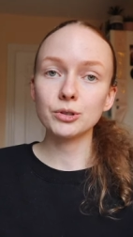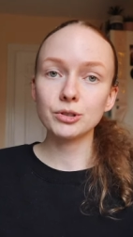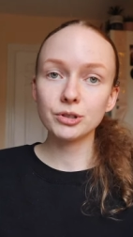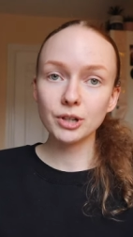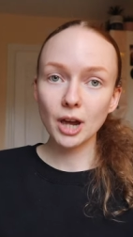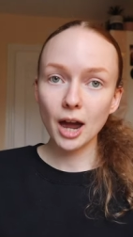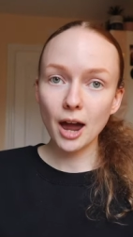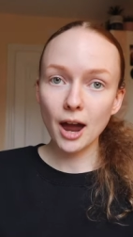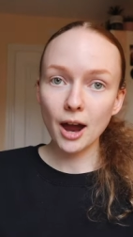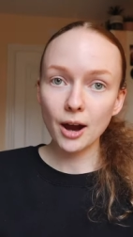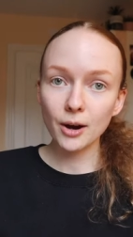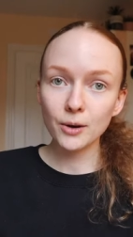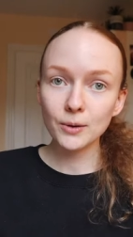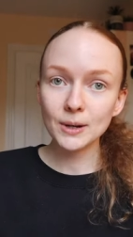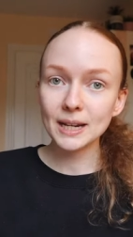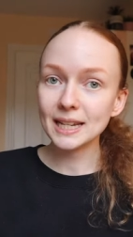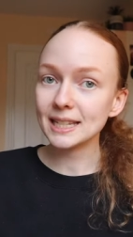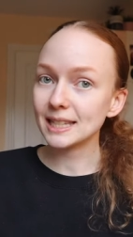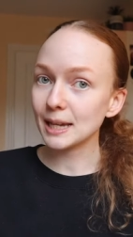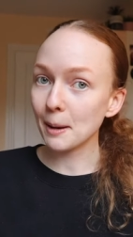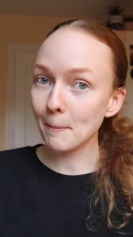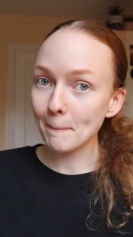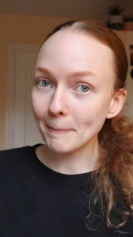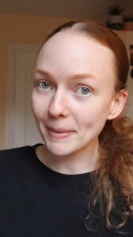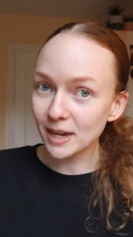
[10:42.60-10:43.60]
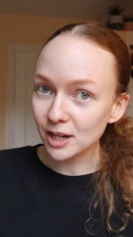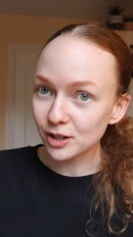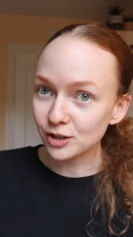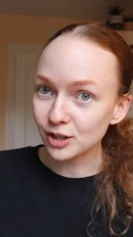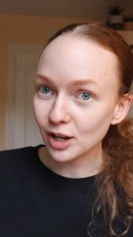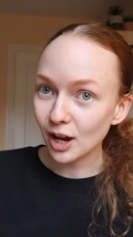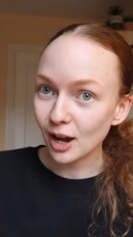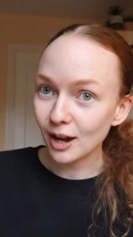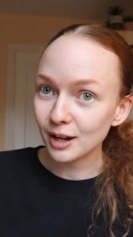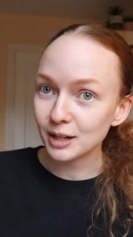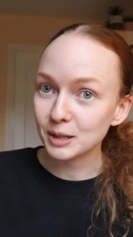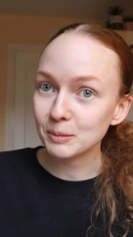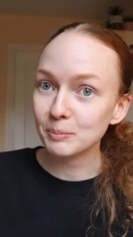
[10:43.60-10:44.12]
So it's
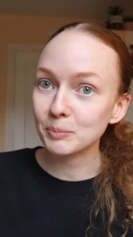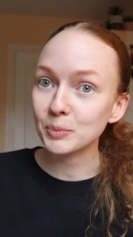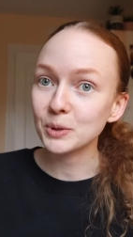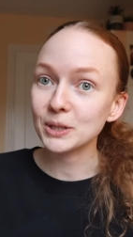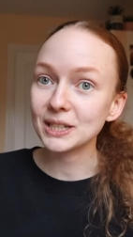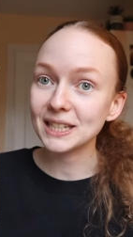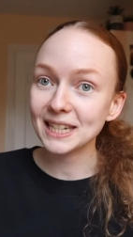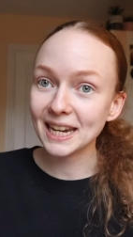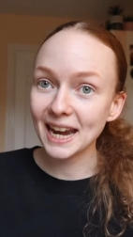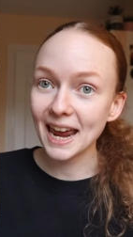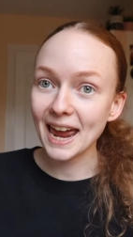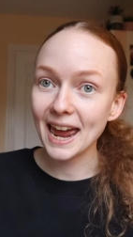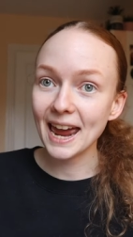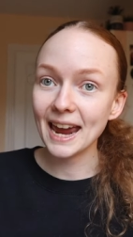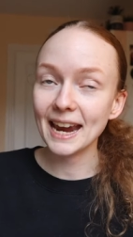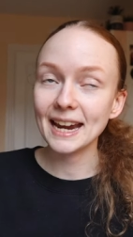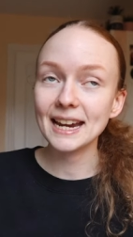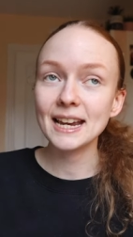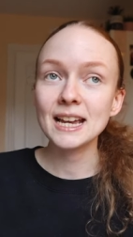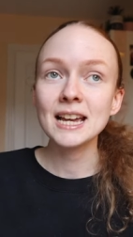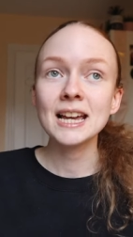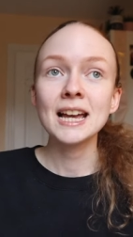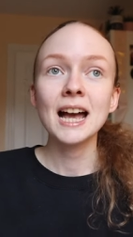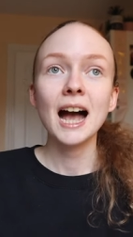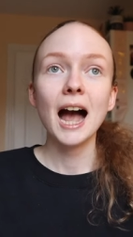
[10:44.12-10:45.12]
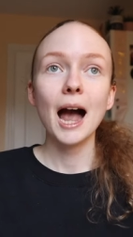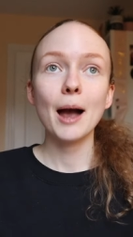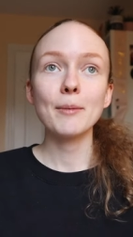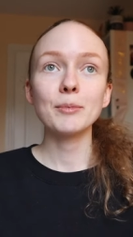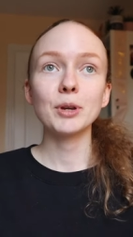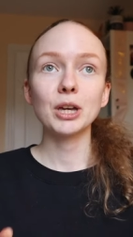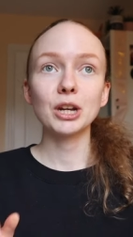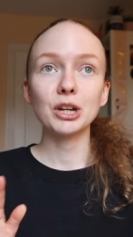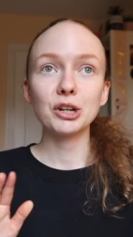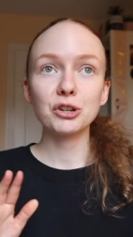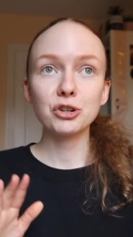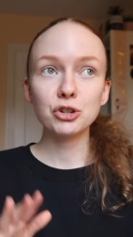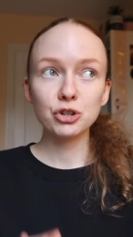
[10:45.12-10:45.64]
ambitious, but today I'm
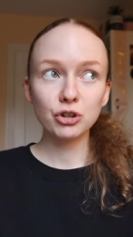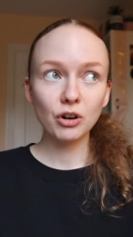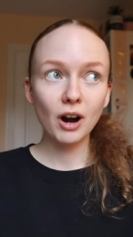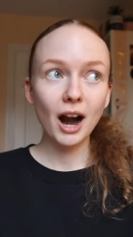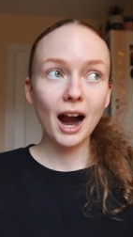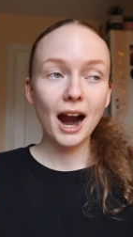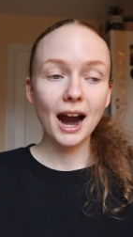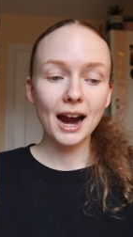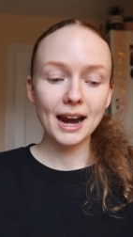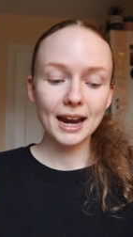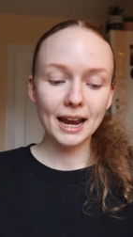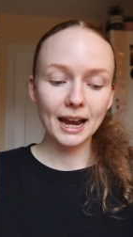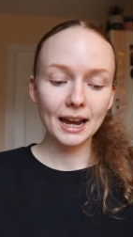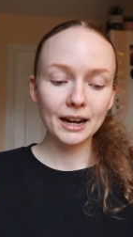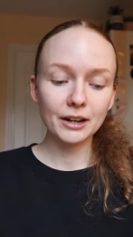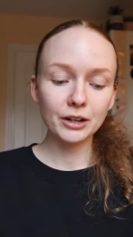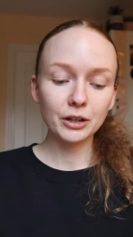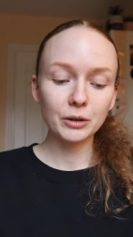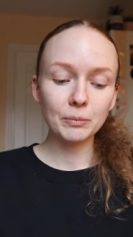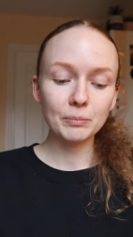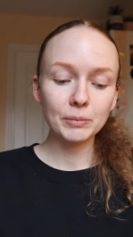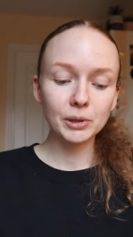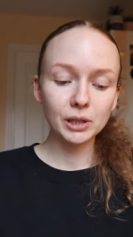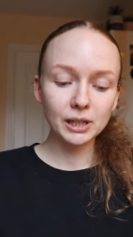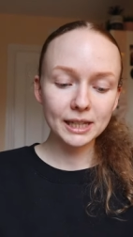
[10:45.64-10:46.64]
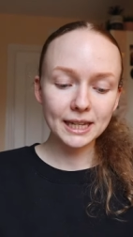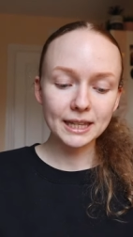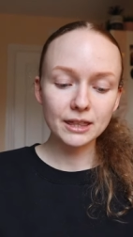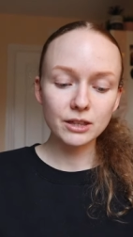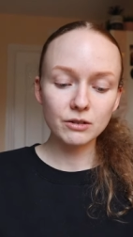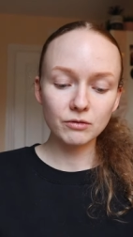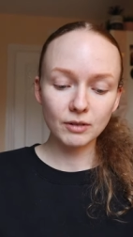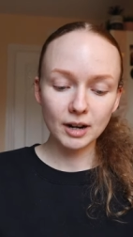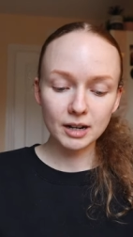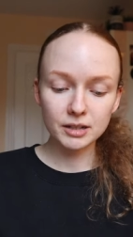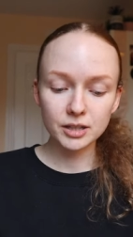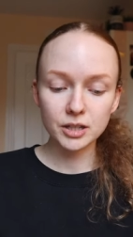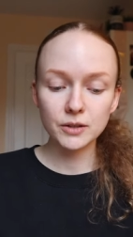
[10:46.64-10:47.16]
going to try and complete the
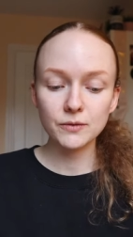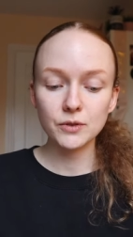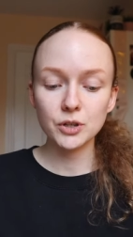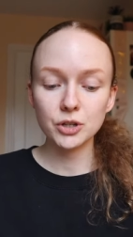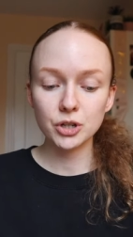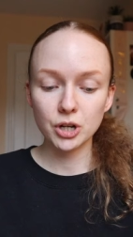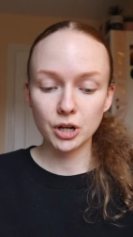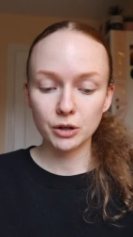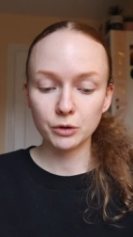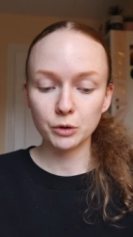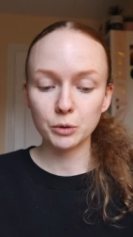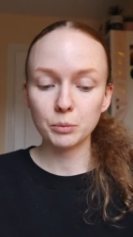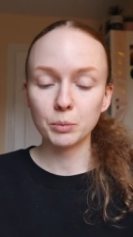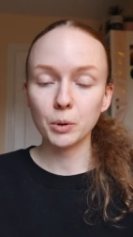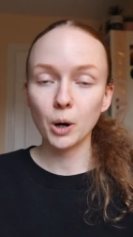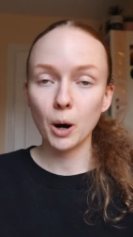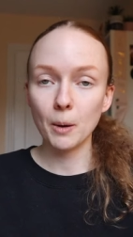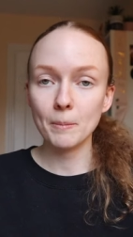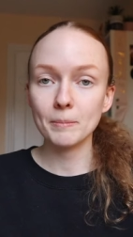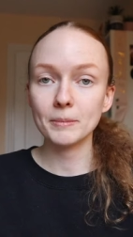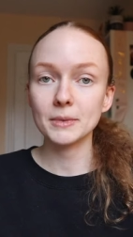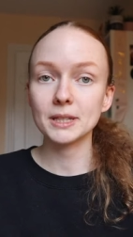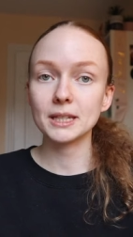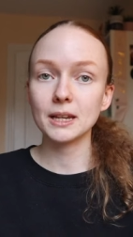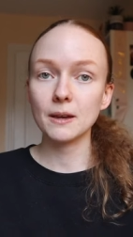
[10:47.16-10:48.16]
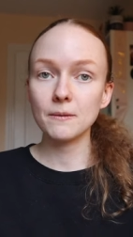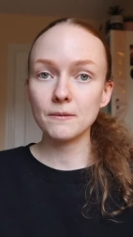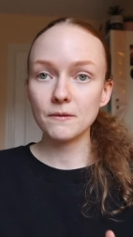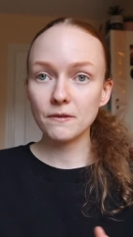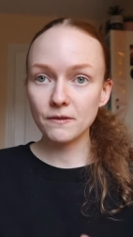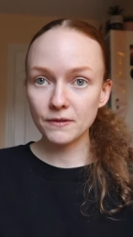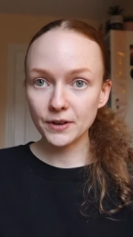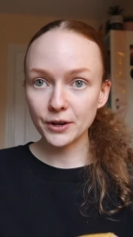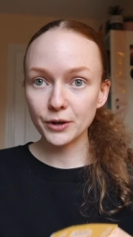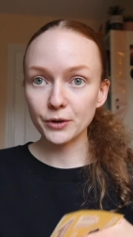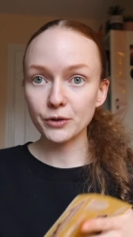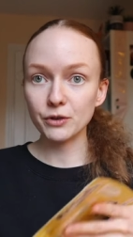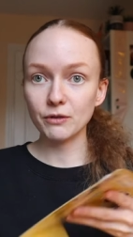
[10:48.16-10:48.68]
rest of the journal prompts and
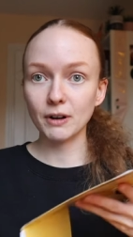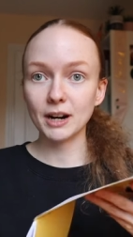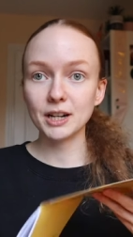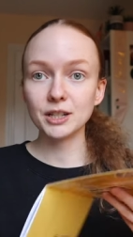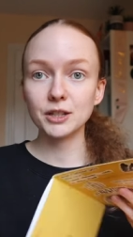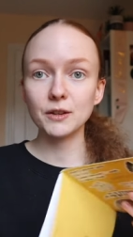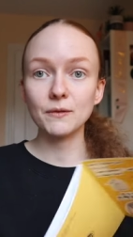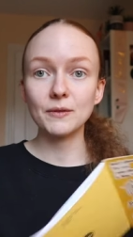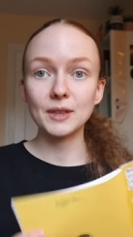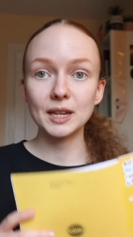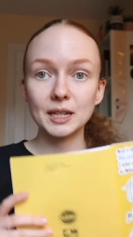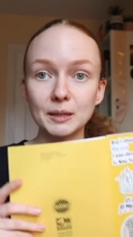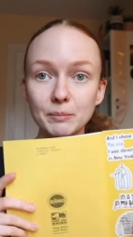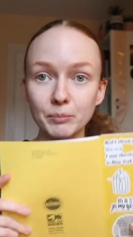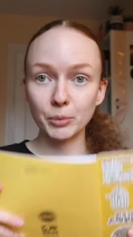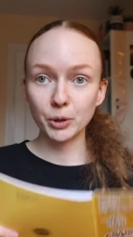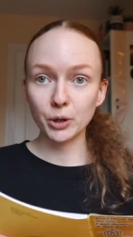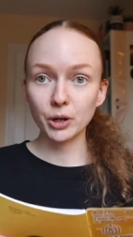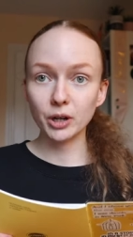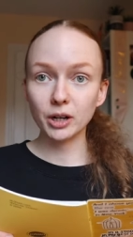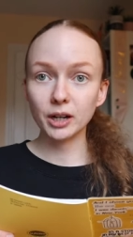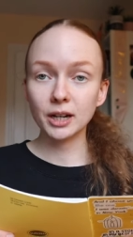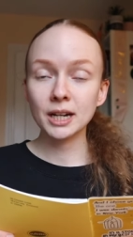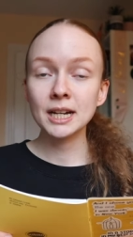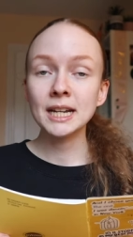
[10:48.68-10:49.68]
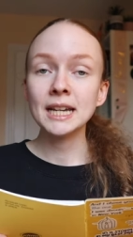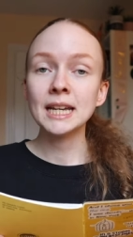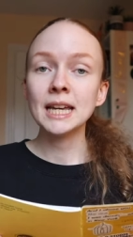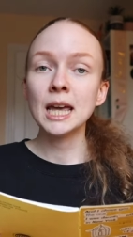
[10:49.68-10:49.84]
fill the rest of this book,